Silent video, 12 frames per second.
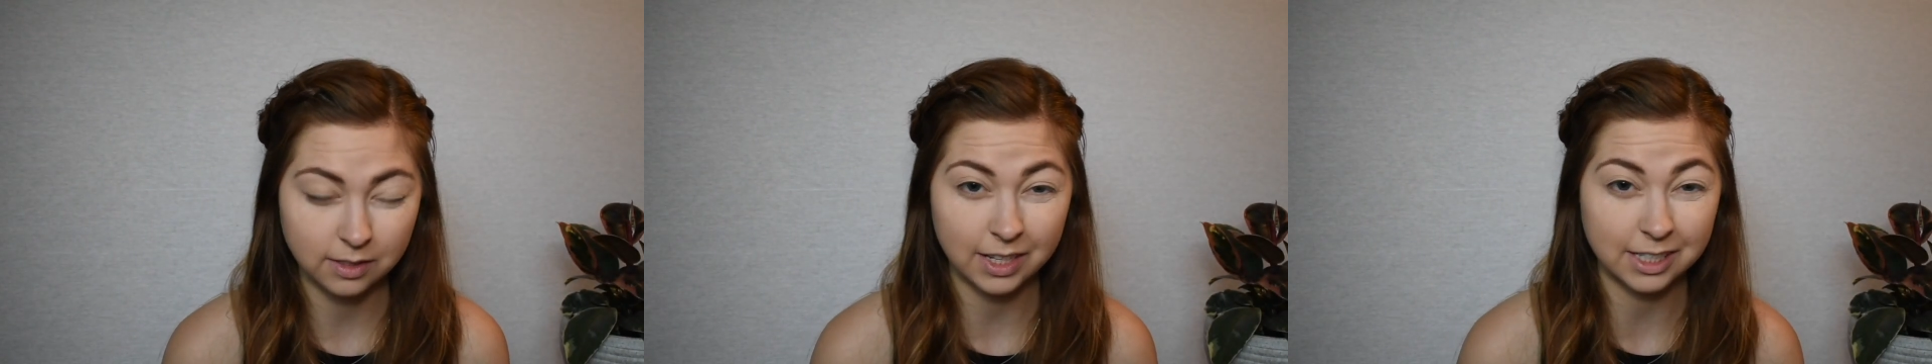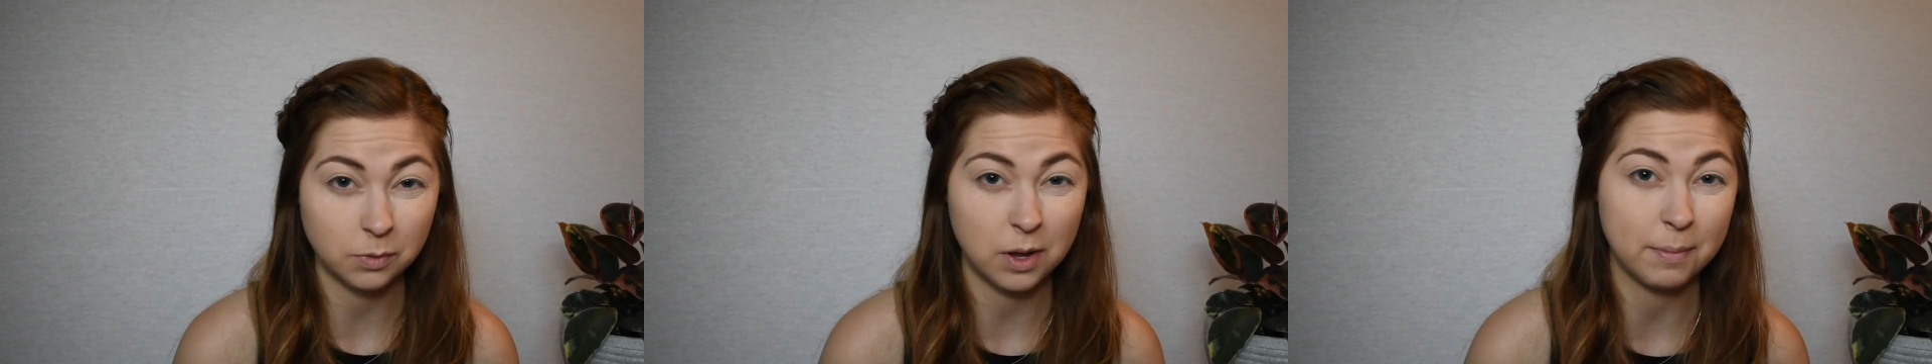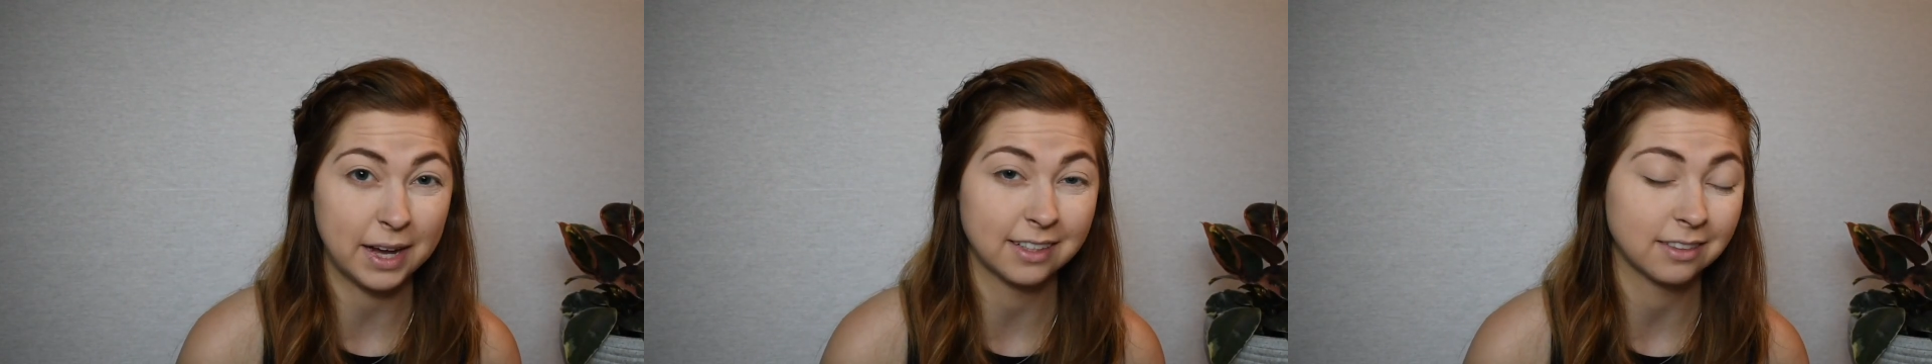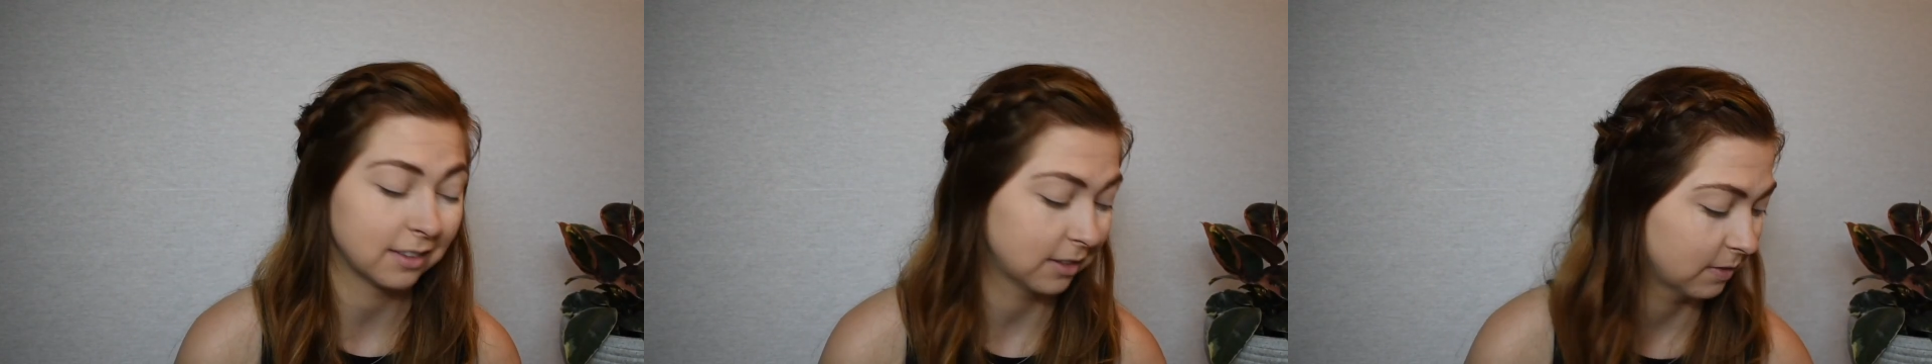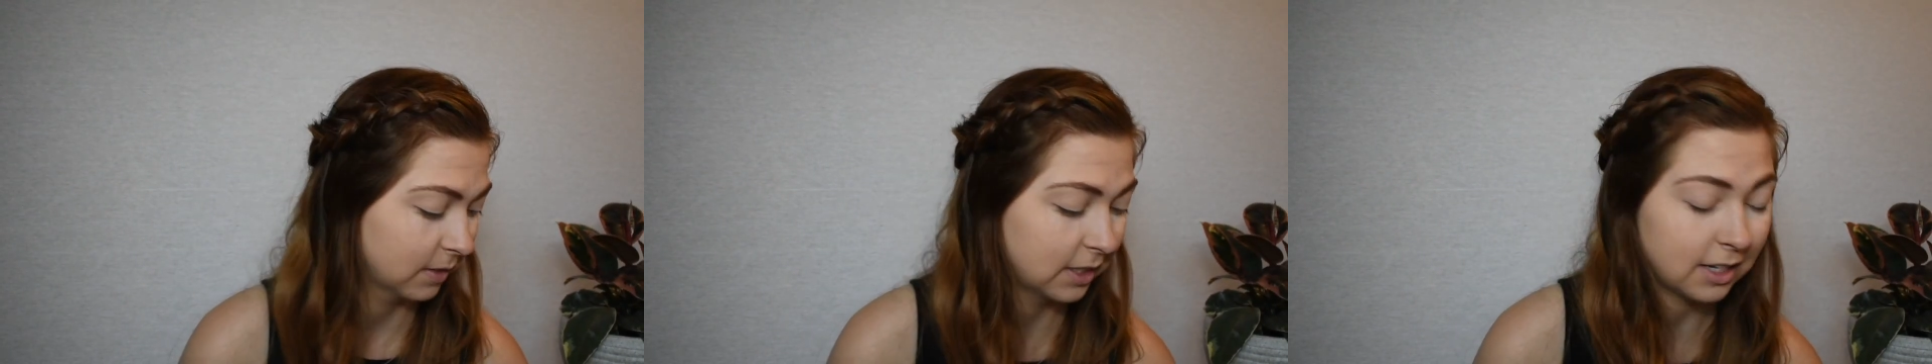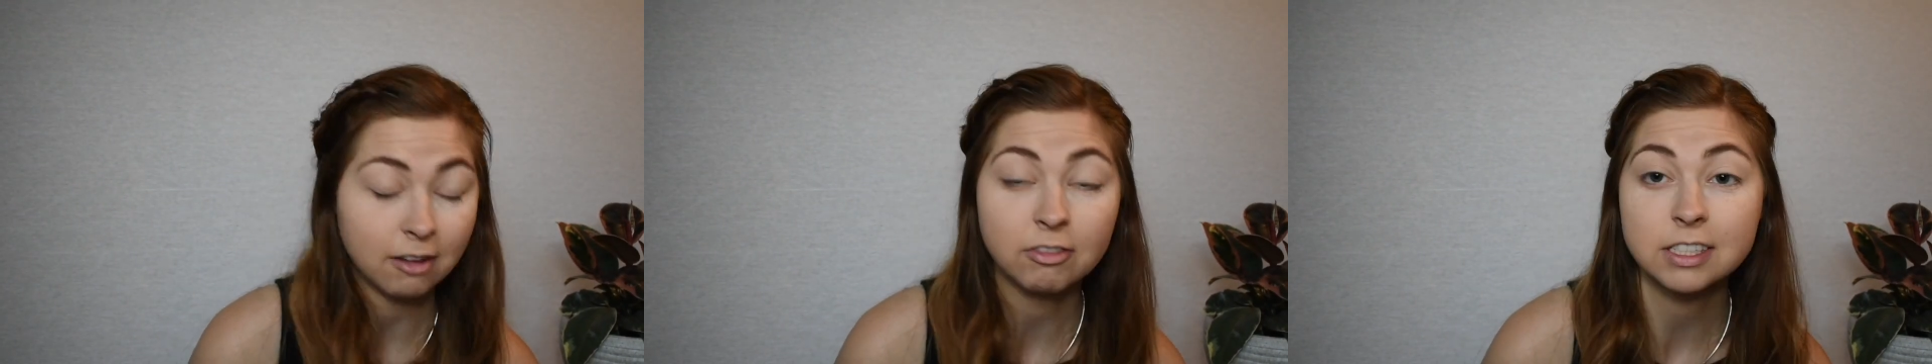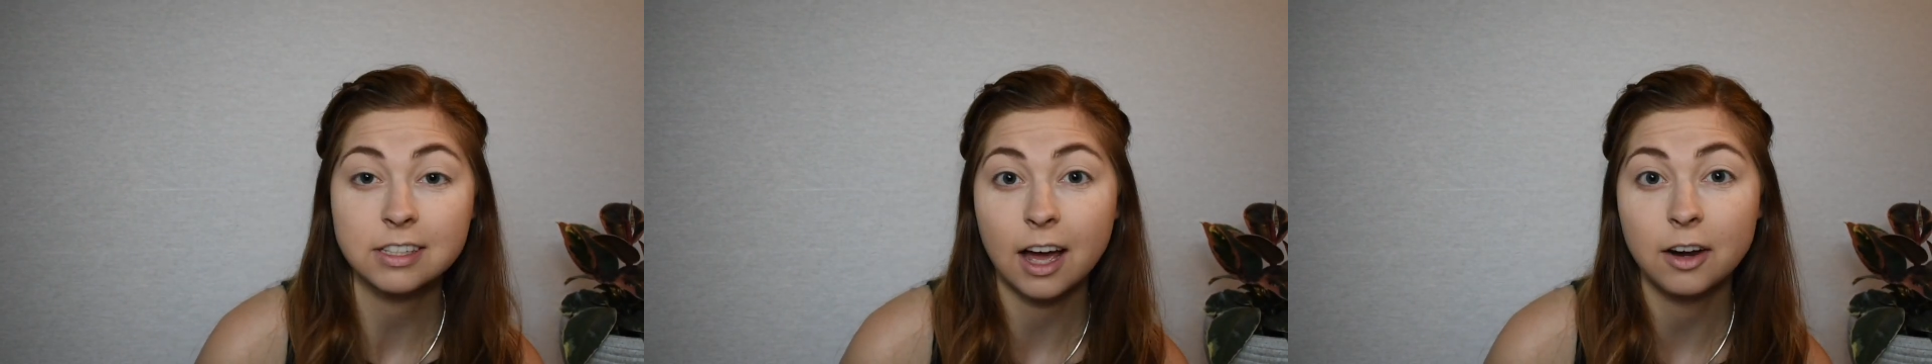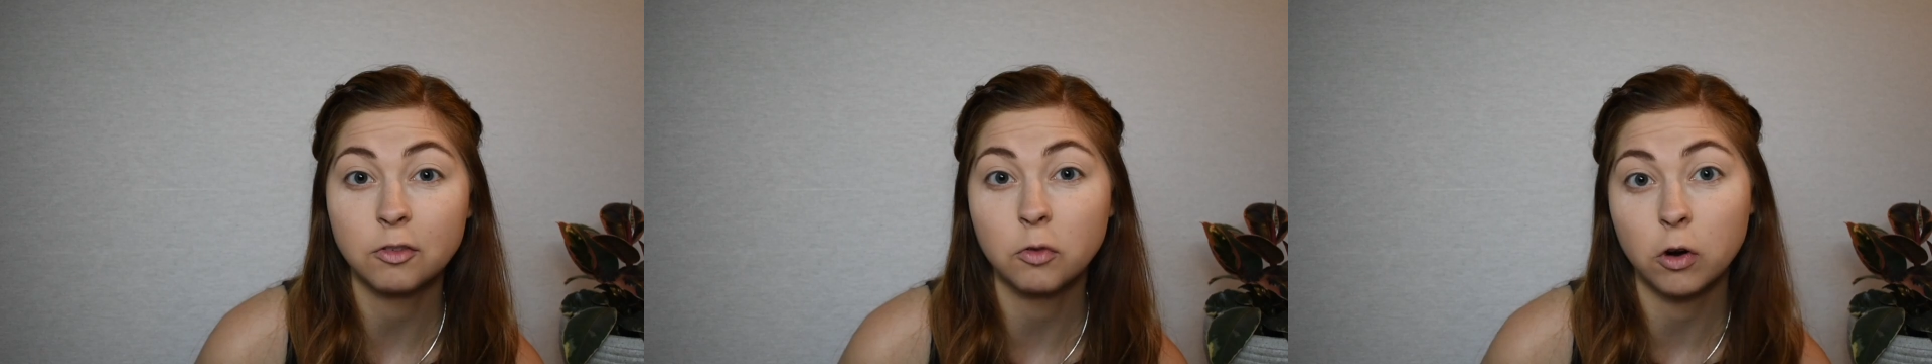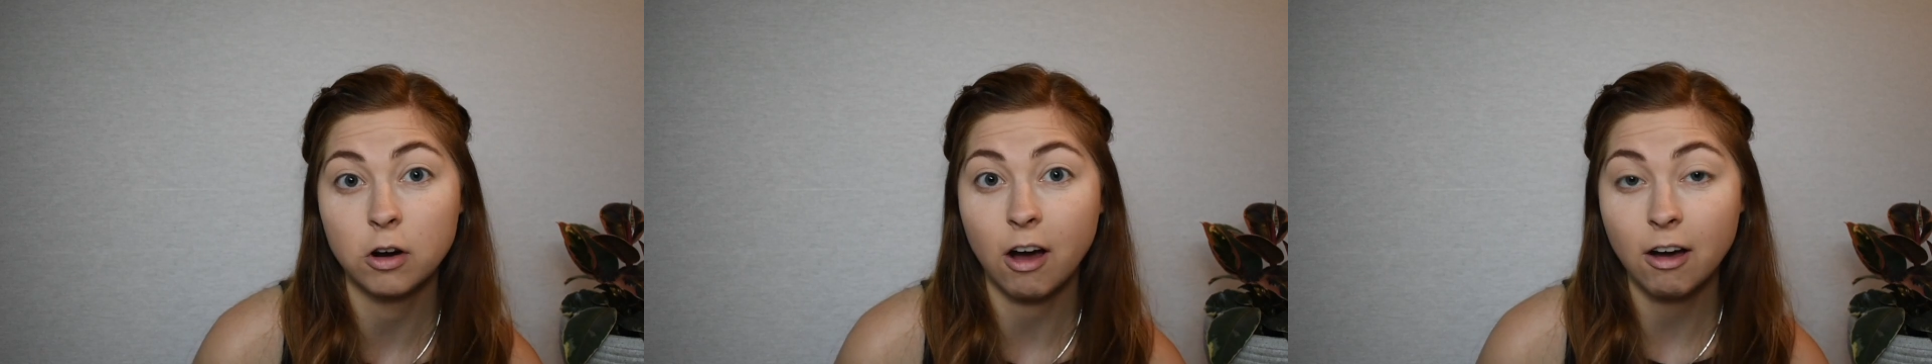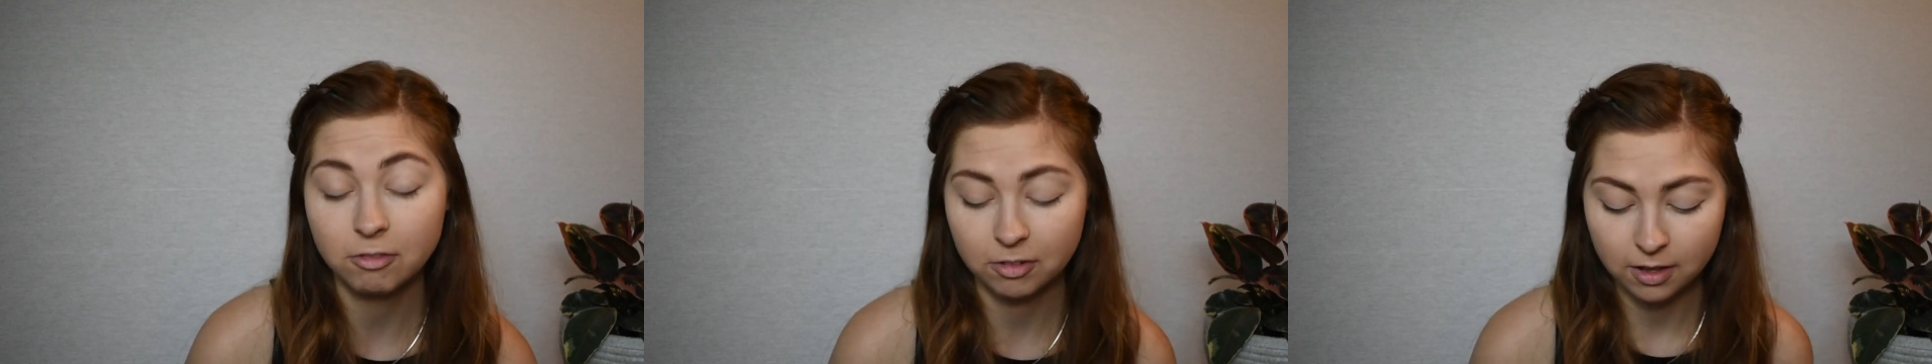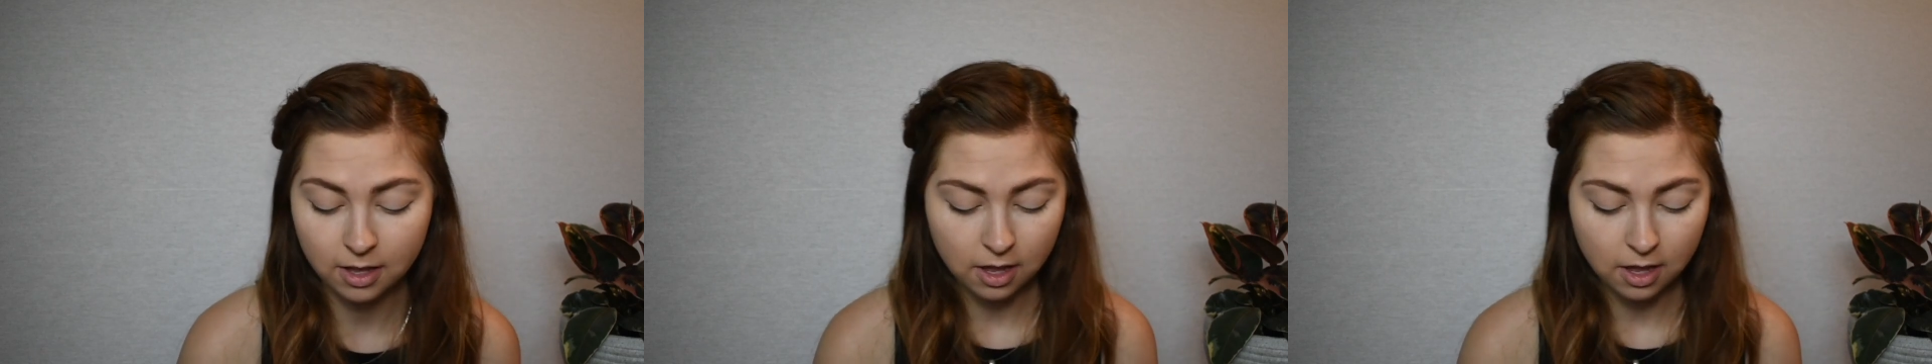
so that's why my stuff is kind of worn off.